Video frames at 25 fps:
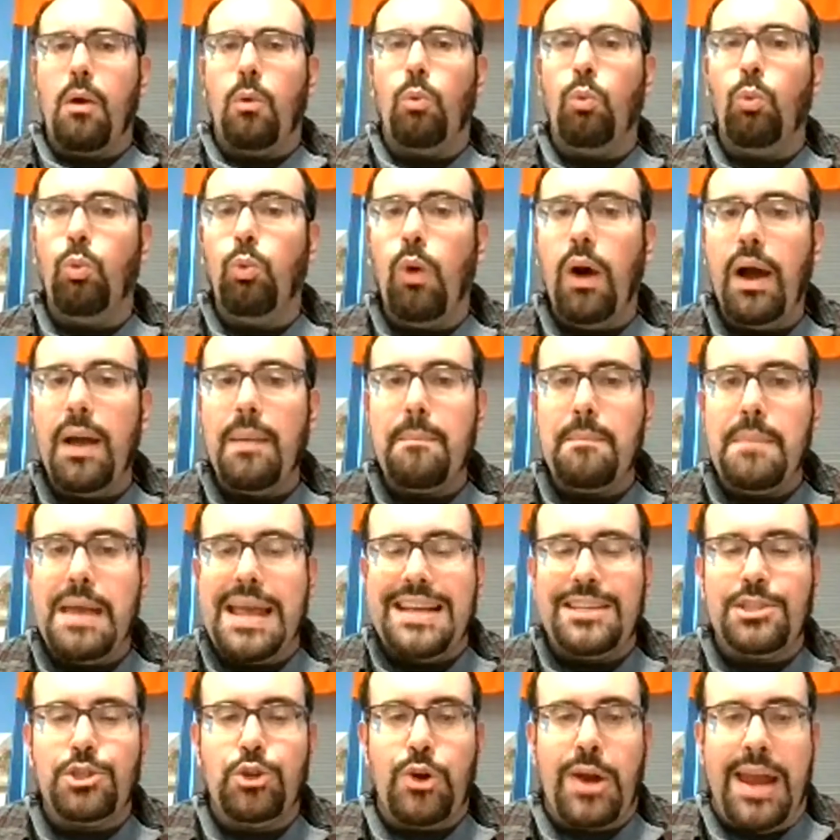What
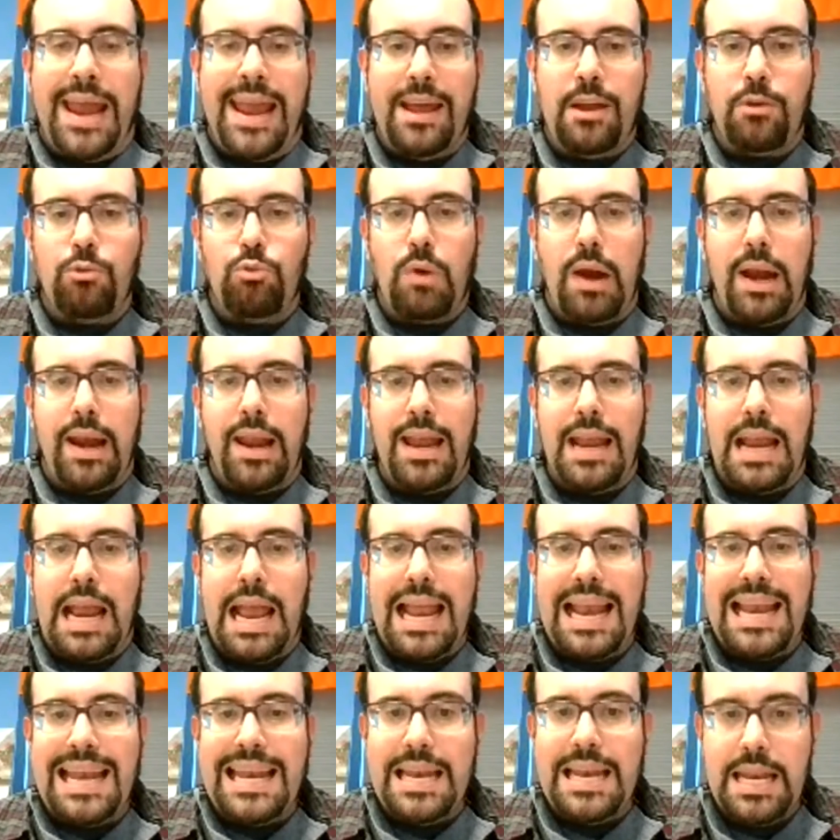makes your handwriting
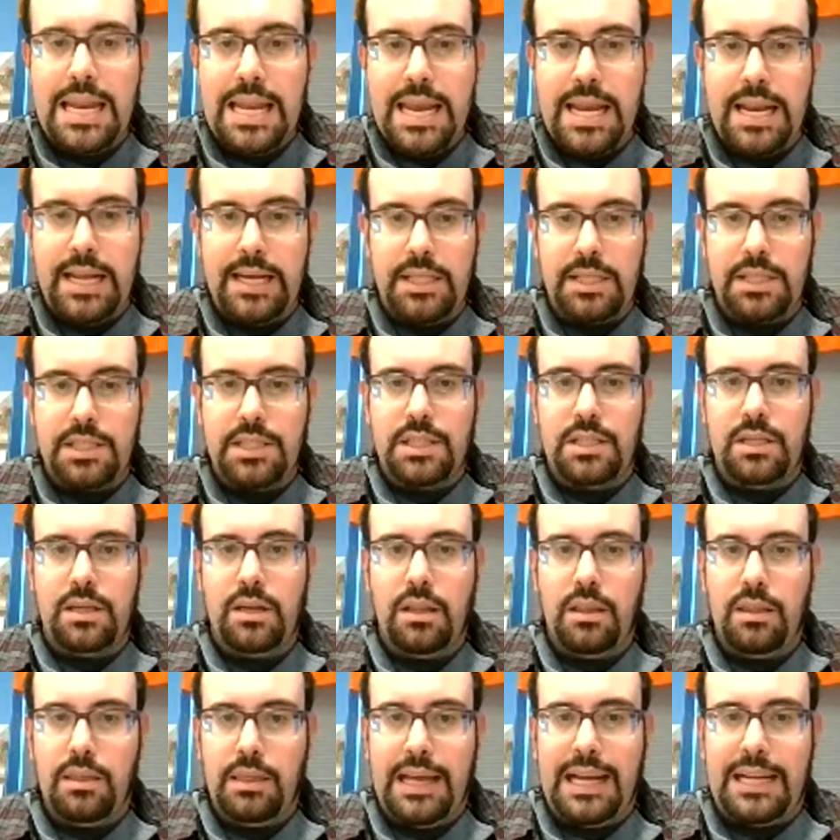neatest?
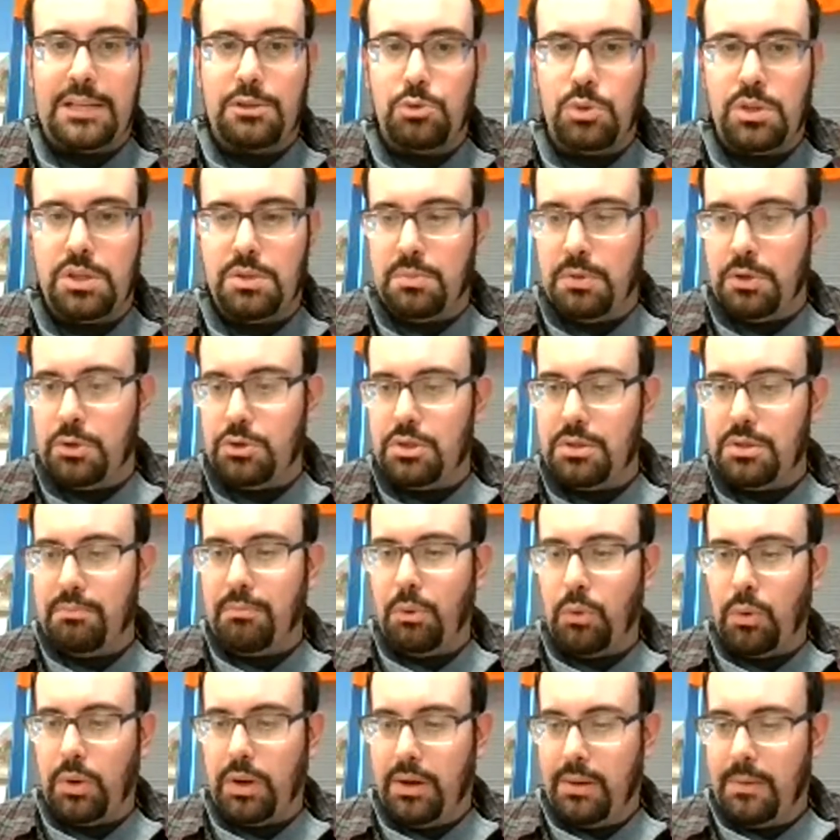That's what's most
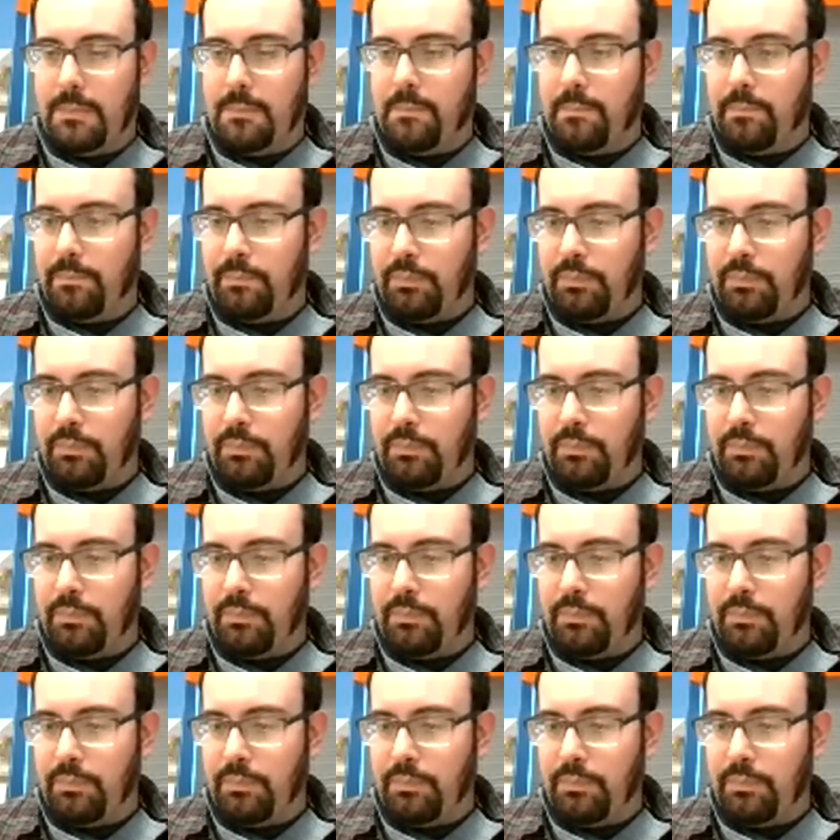important.